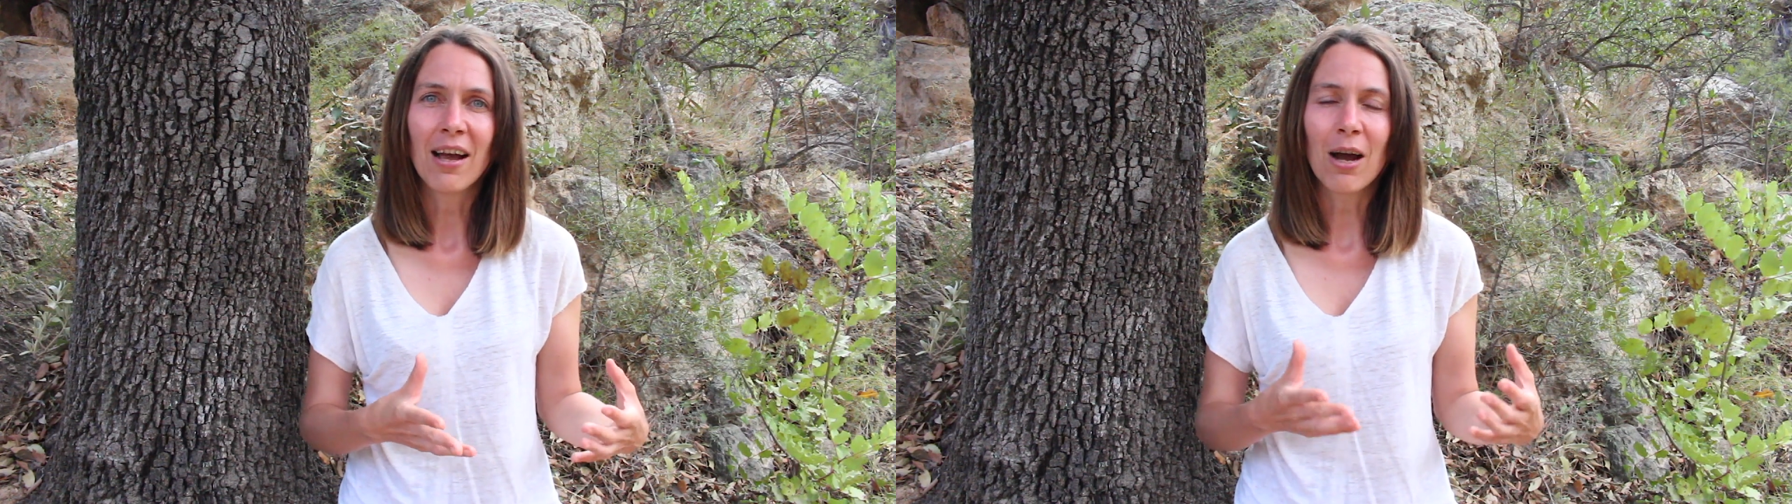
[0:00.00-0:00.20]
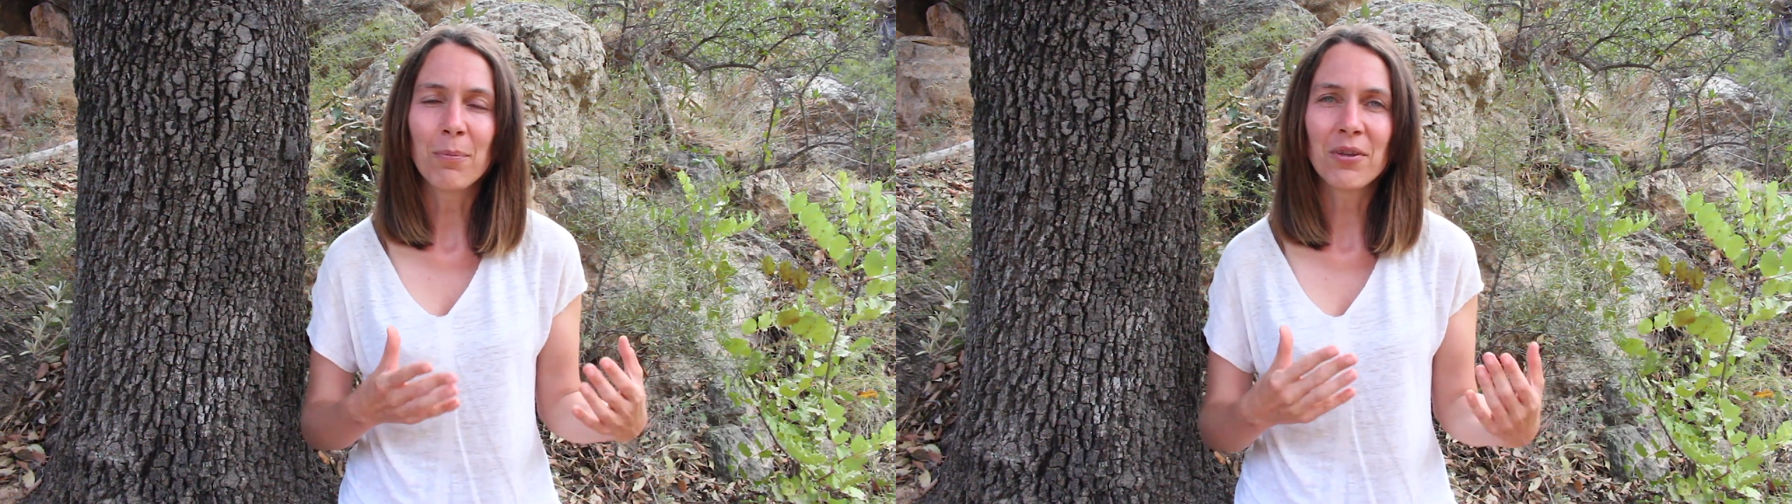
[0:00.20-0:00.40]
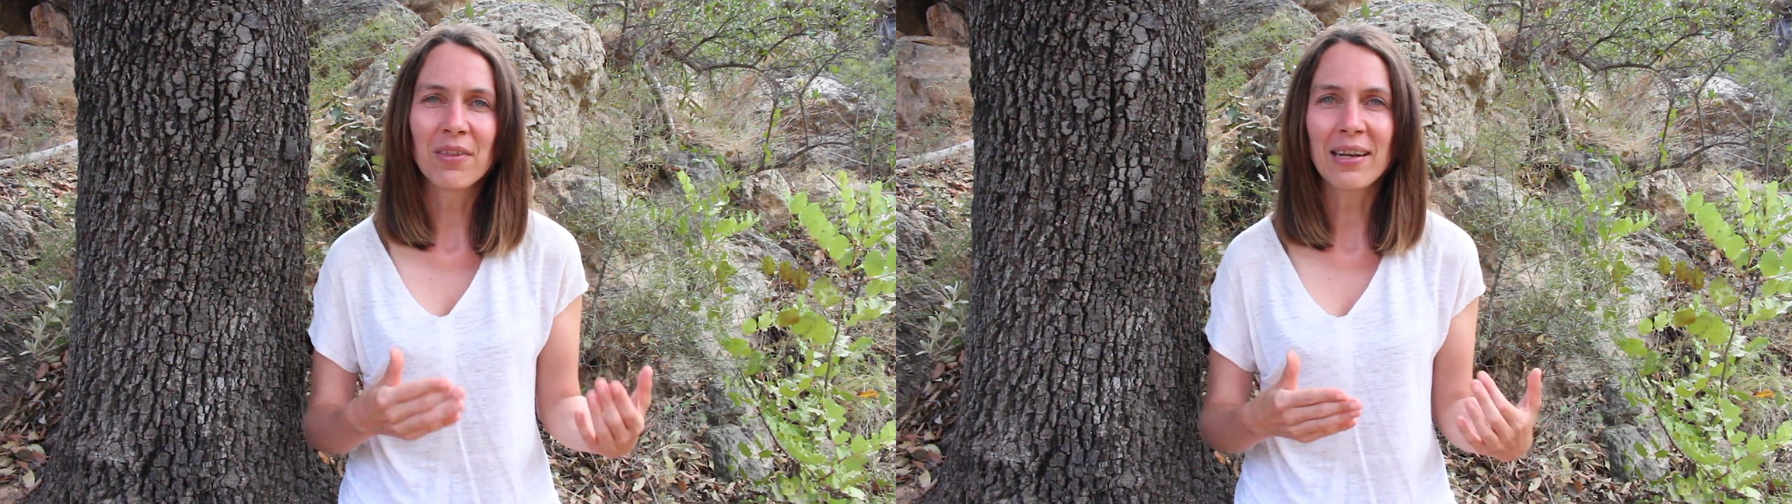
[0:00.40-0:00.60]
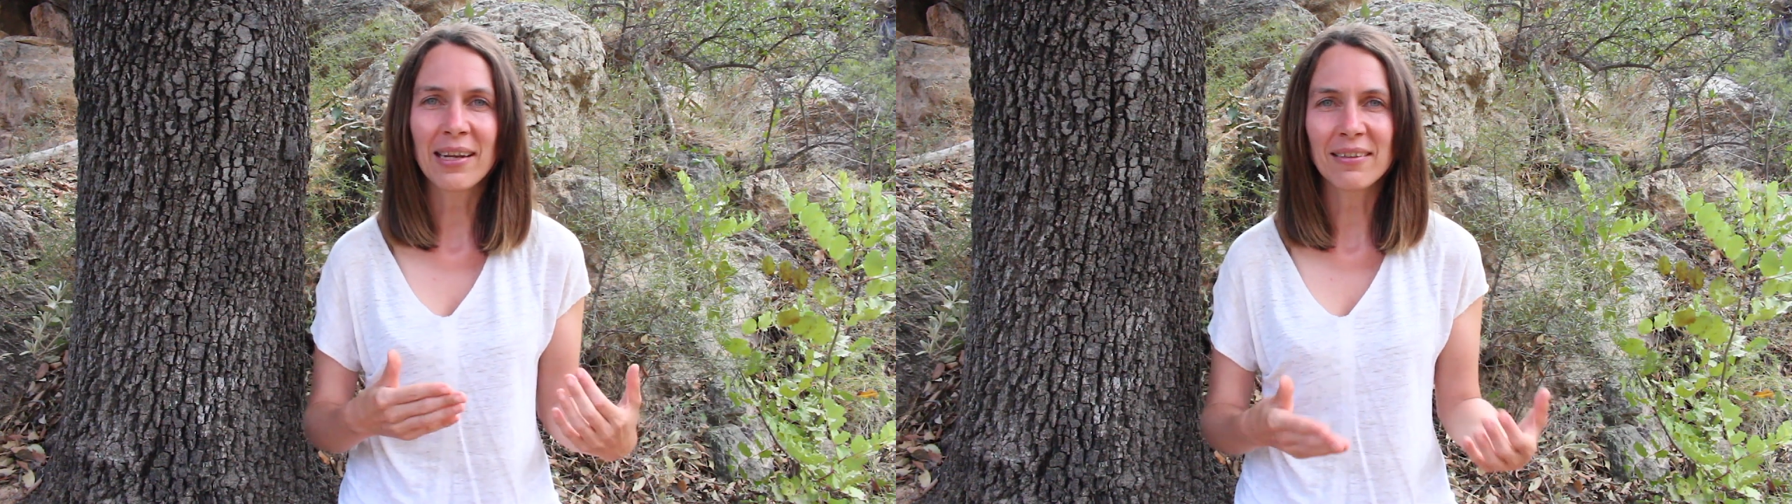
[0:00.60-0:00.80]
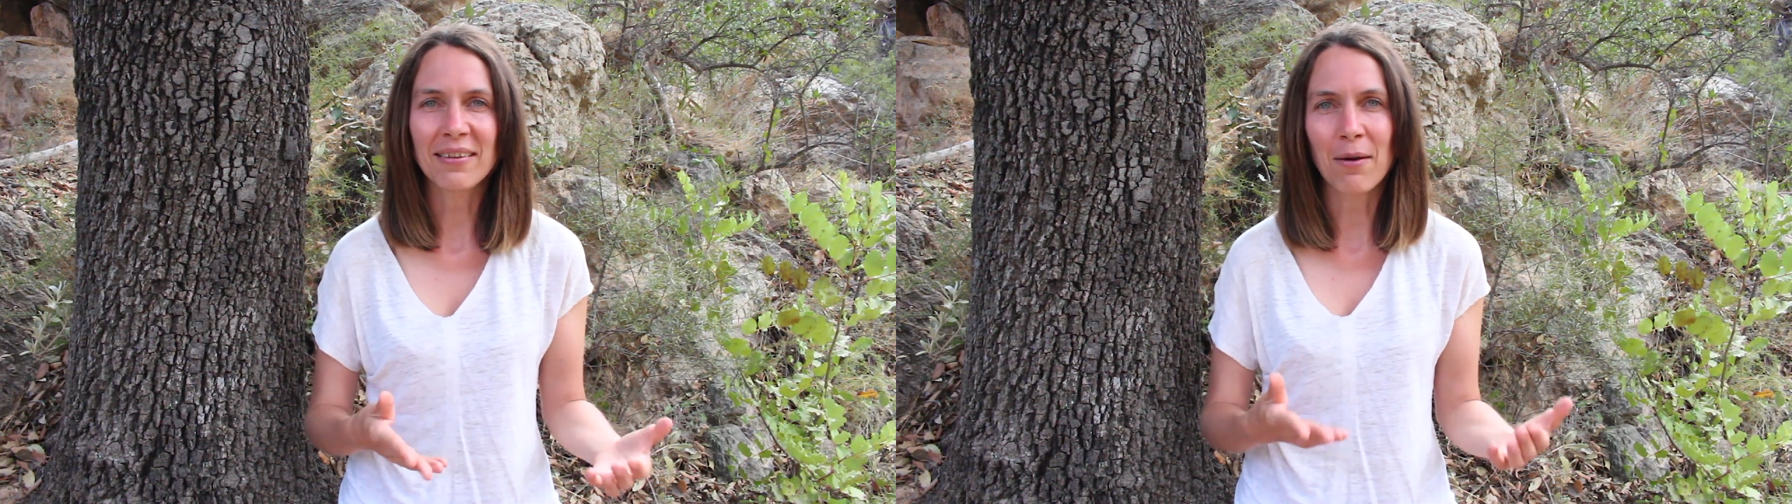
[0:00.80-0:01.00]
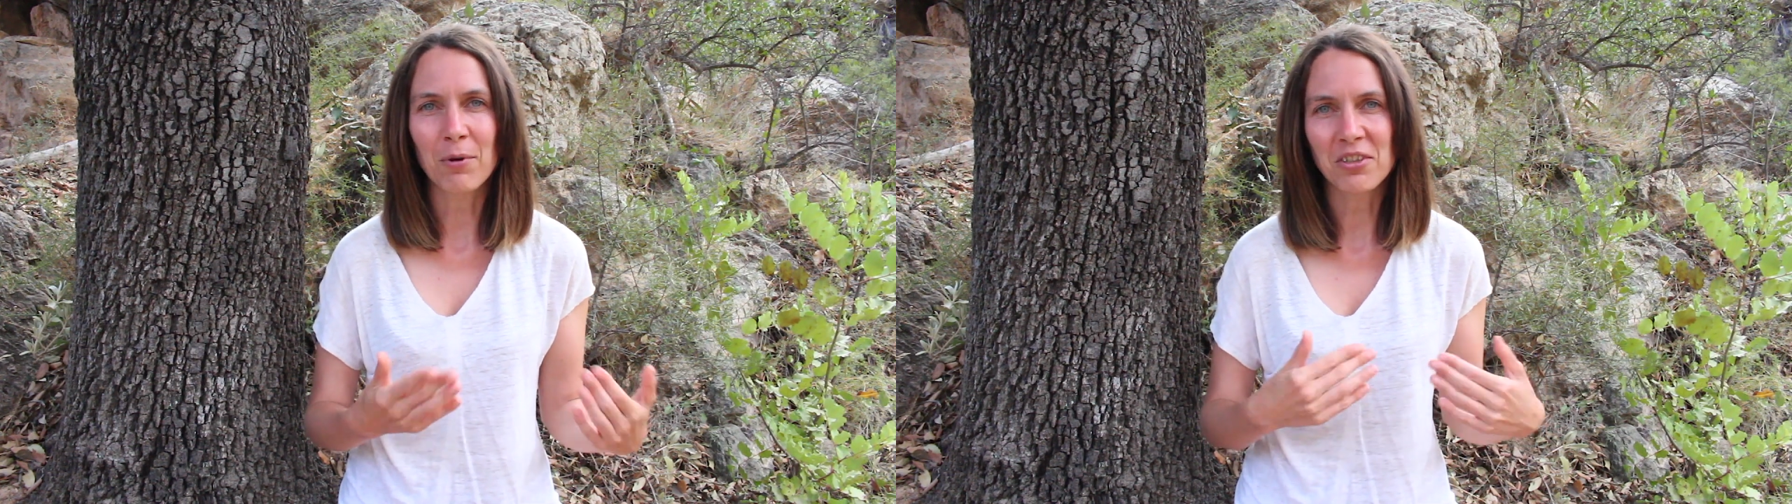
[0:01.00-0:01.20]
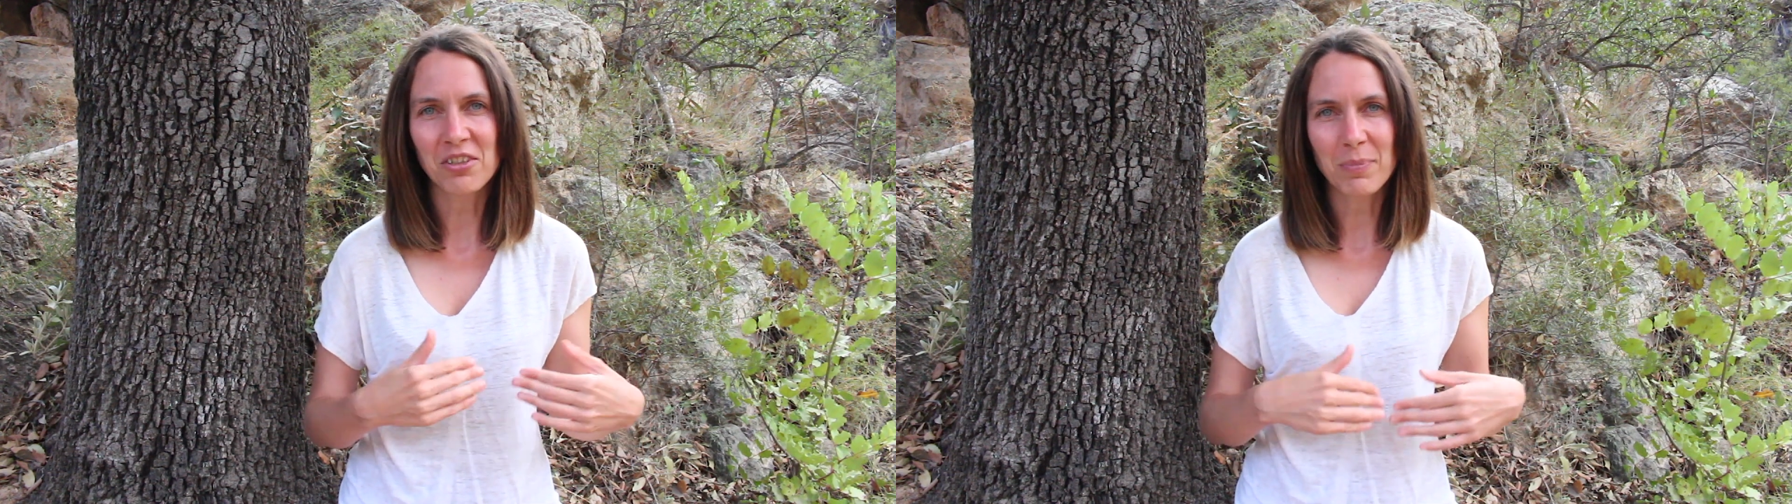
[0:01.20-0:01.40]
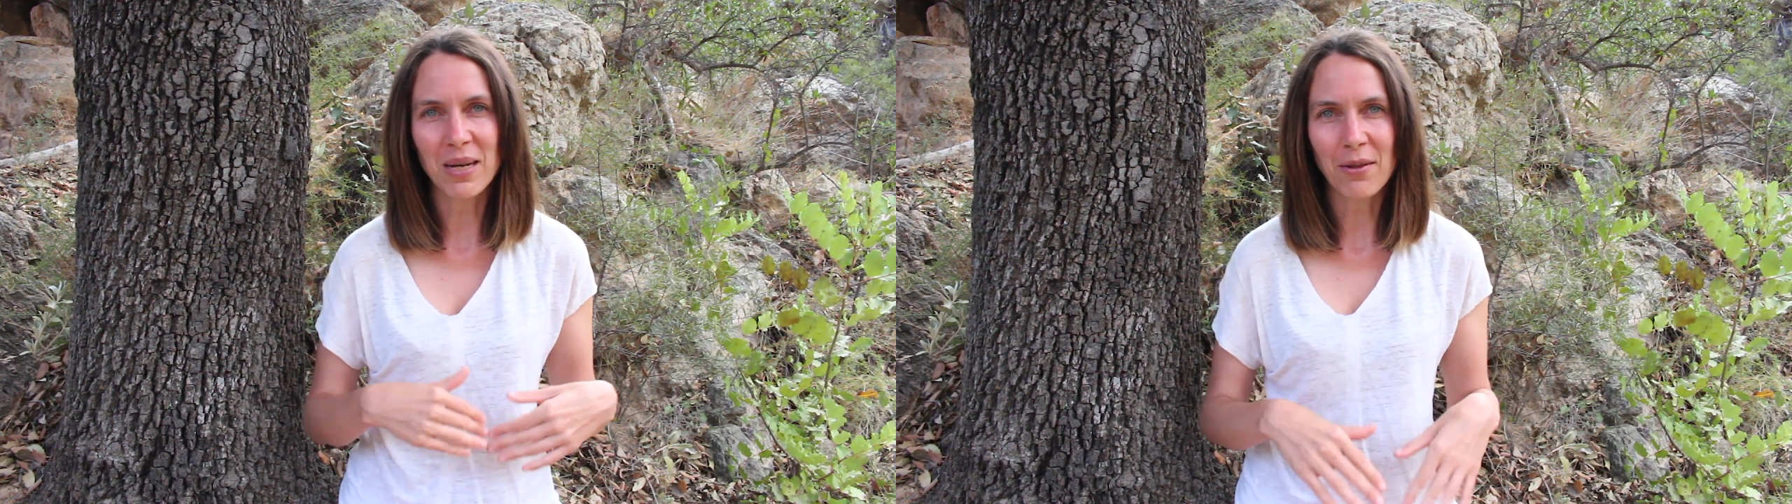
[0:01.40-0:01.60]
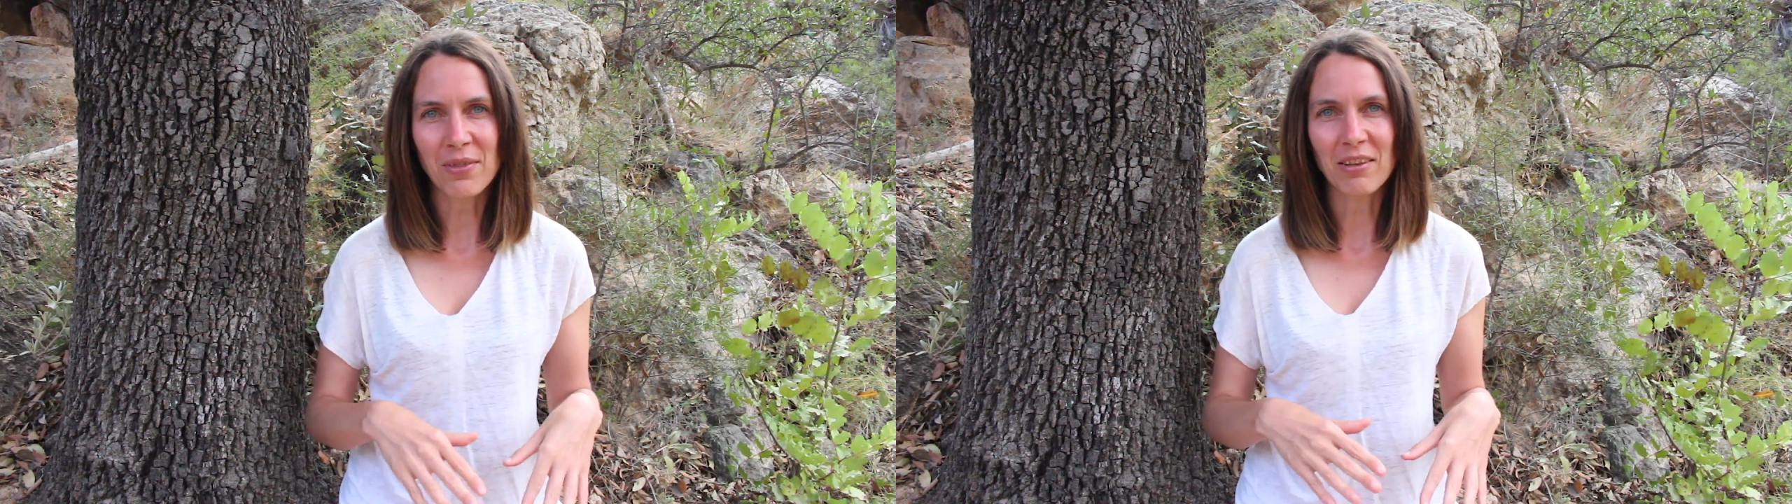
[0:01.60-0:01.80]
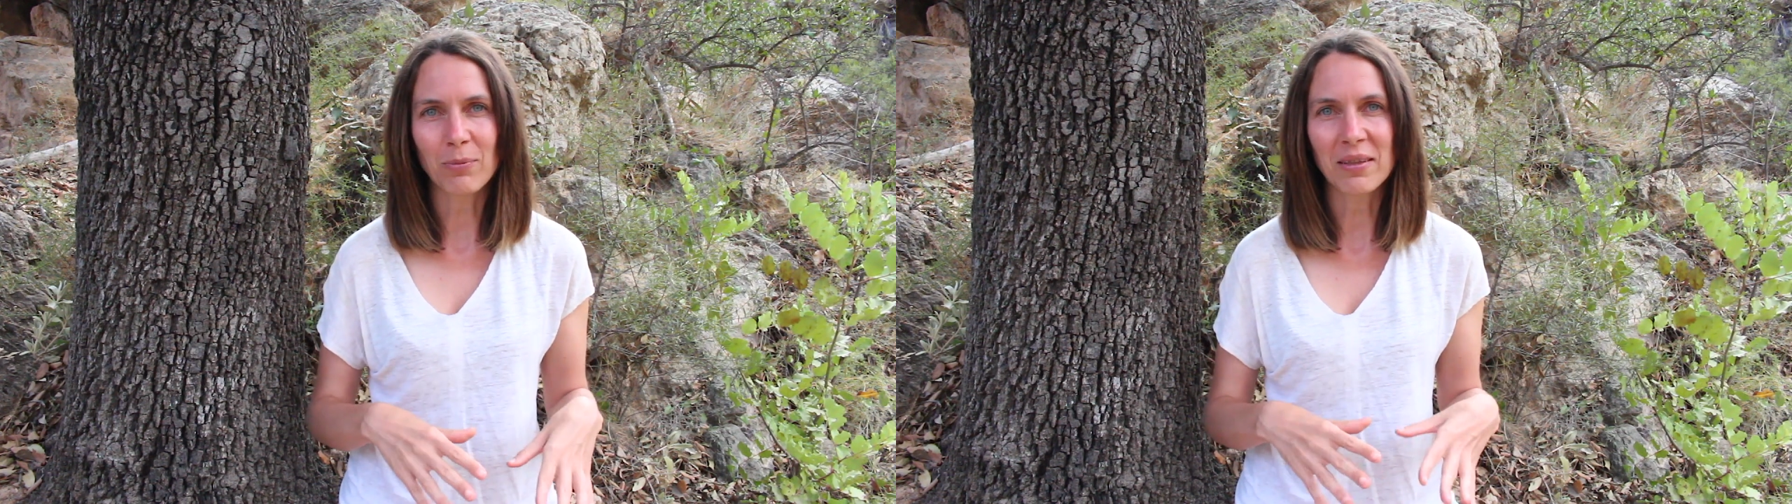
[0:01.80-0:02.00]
I'll put the link to that one just below this